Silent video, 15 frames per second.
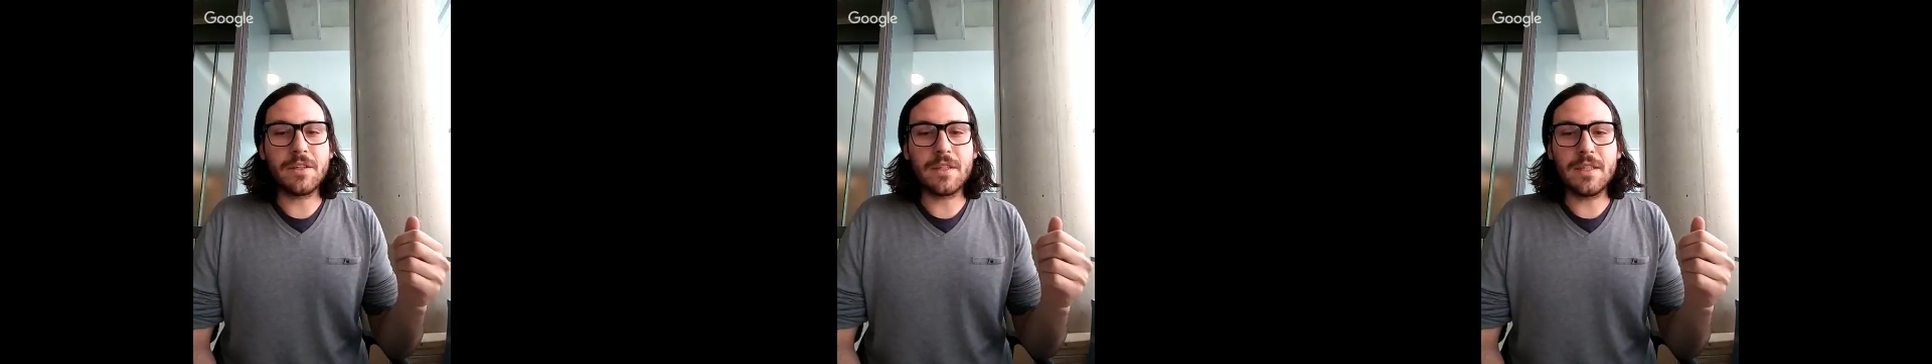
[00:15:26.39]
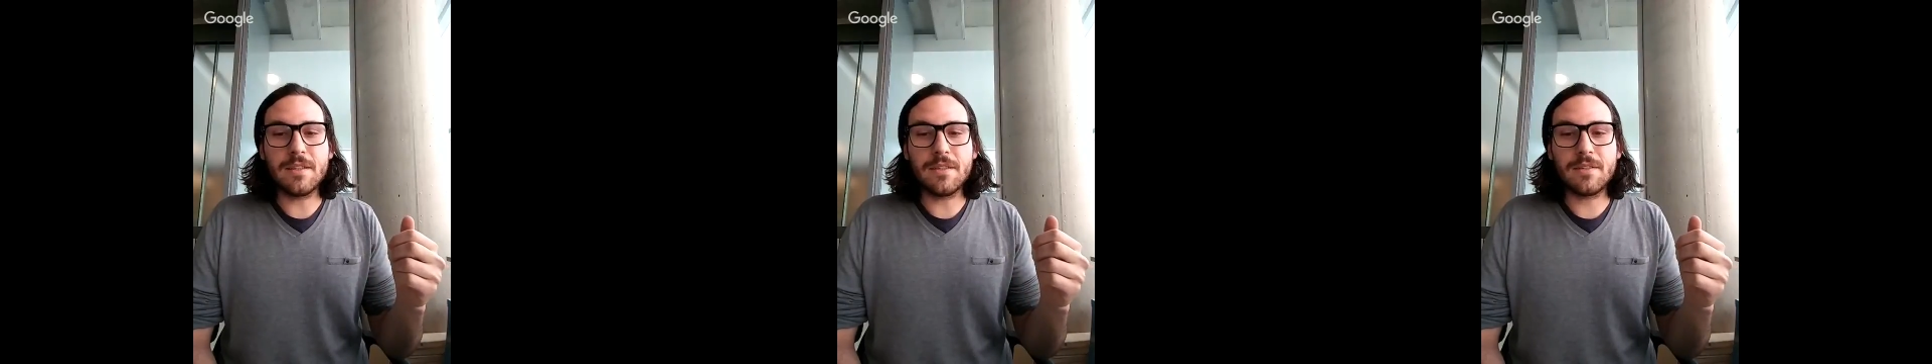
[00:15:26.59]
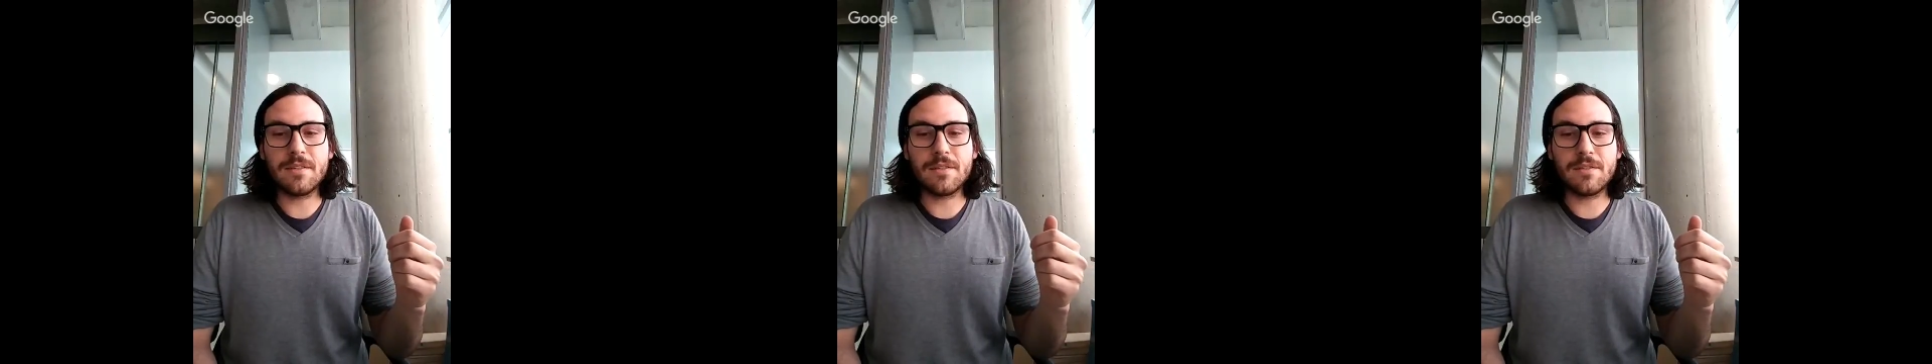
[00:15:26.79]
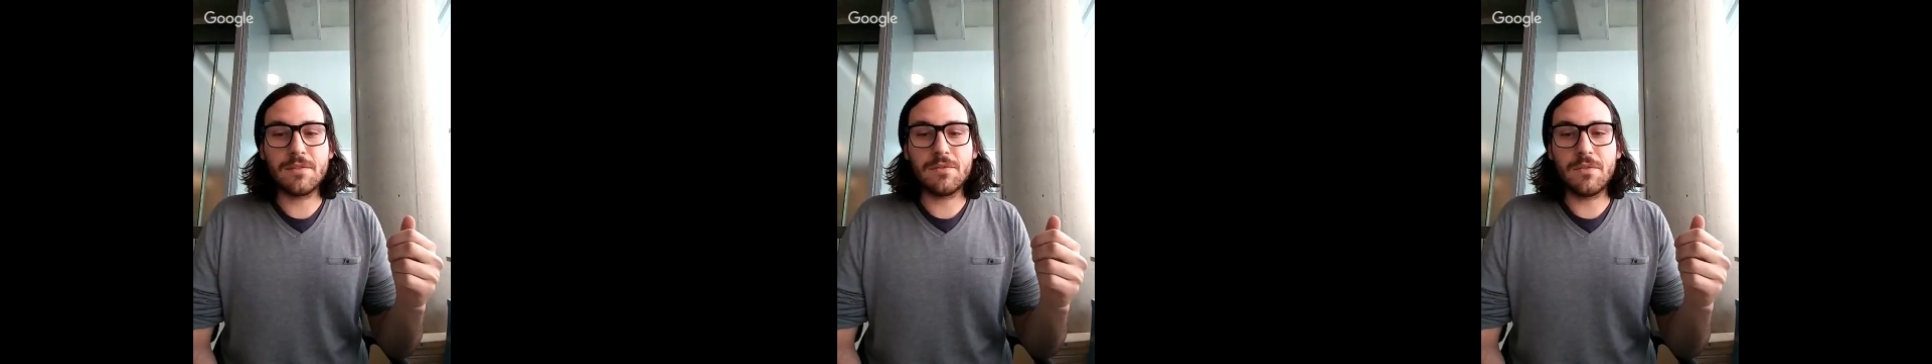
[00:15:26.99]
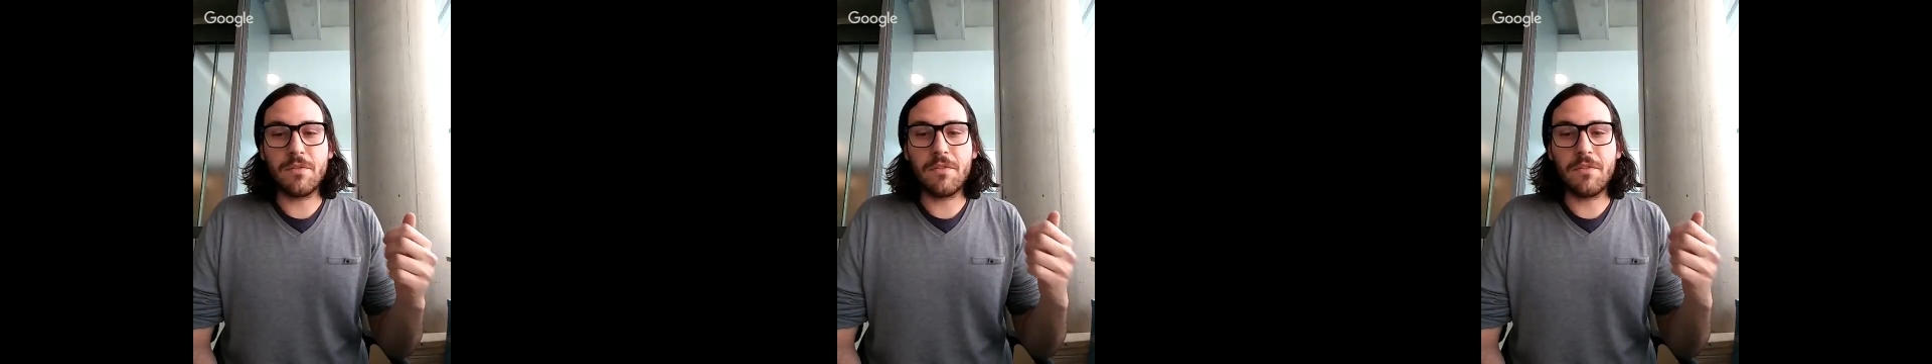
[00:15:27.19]

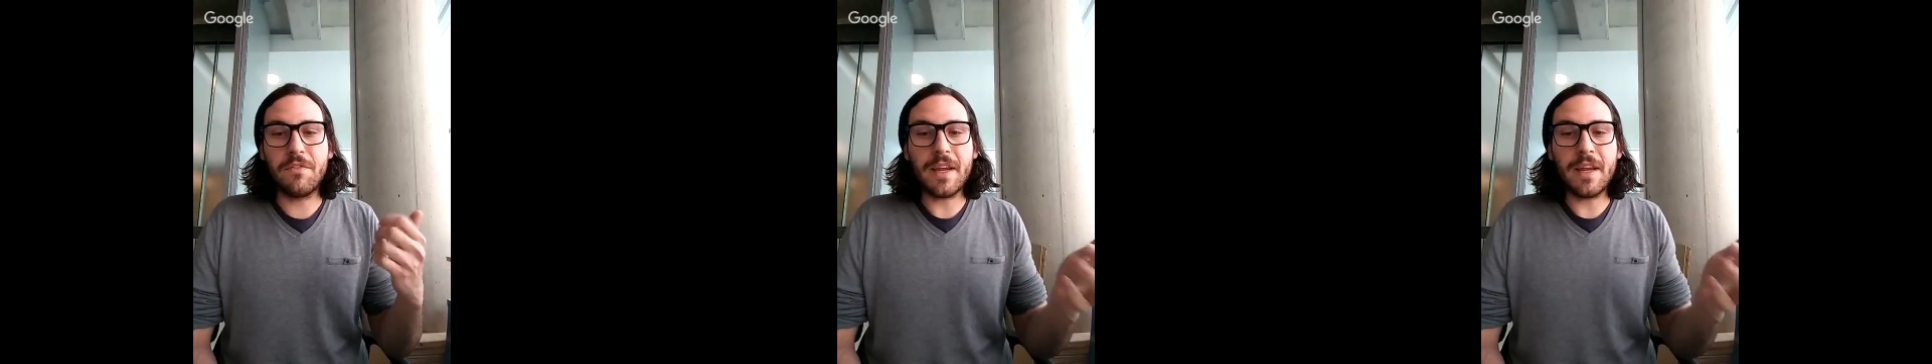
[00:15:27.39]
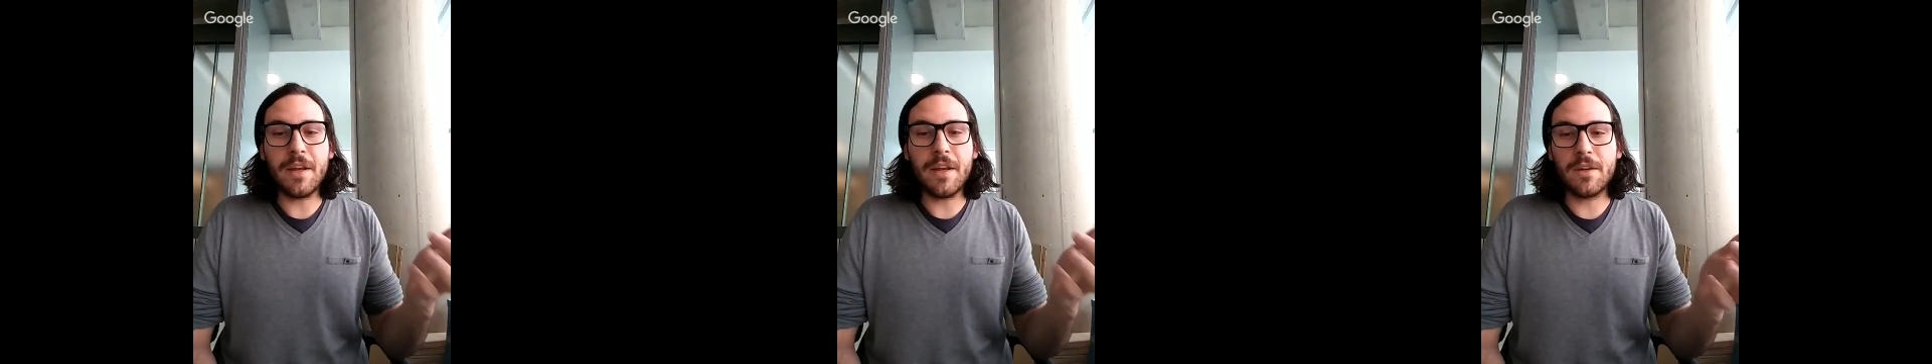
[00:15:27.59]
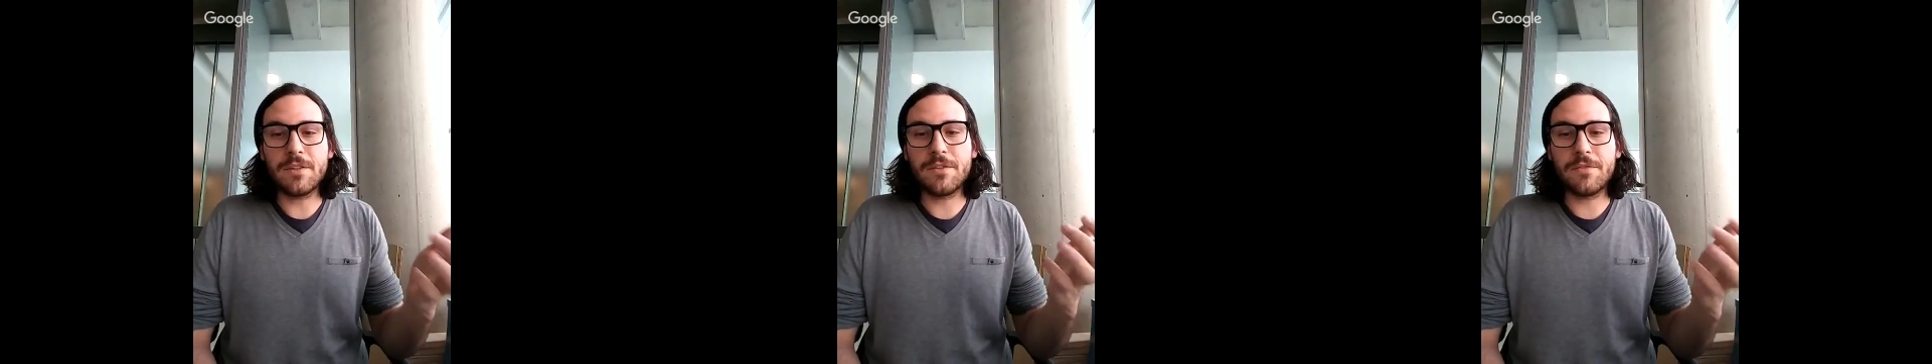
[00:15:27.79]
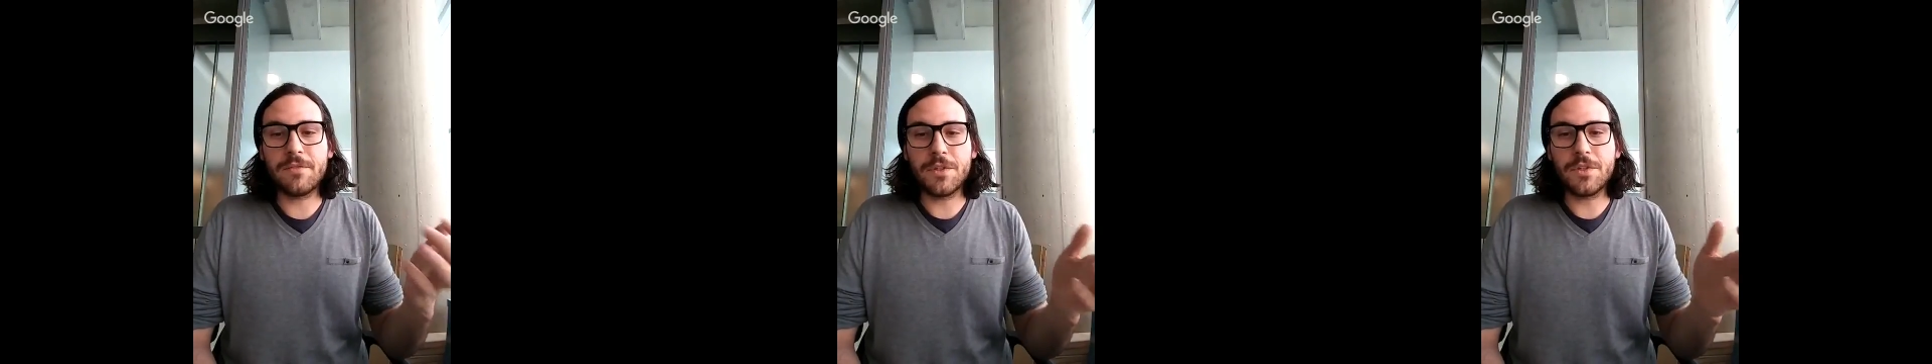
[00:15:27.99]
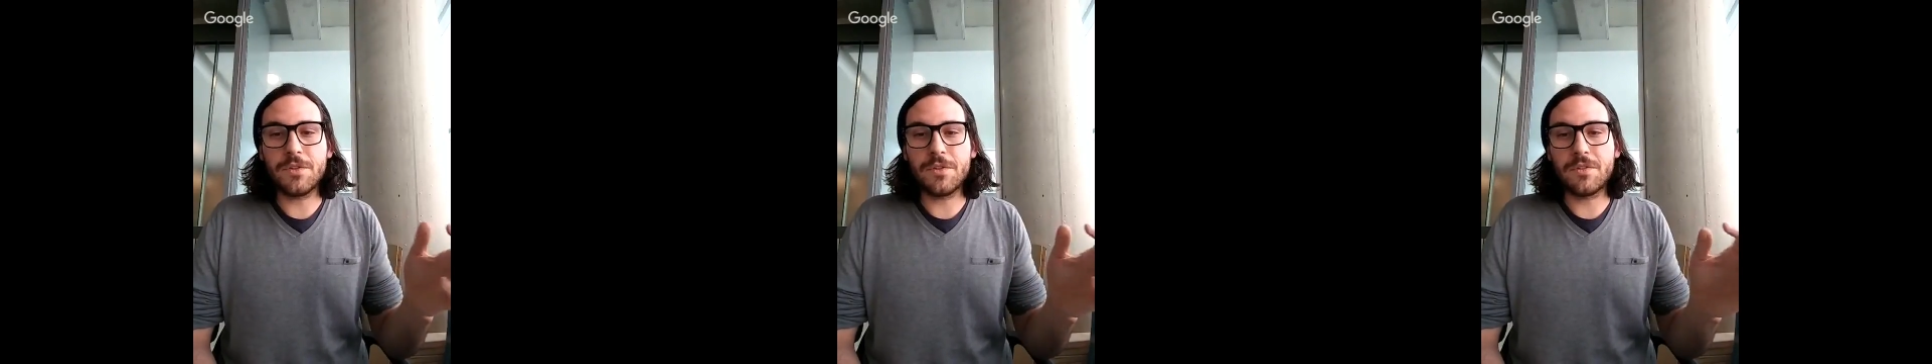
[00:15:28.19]
is thick enough for you,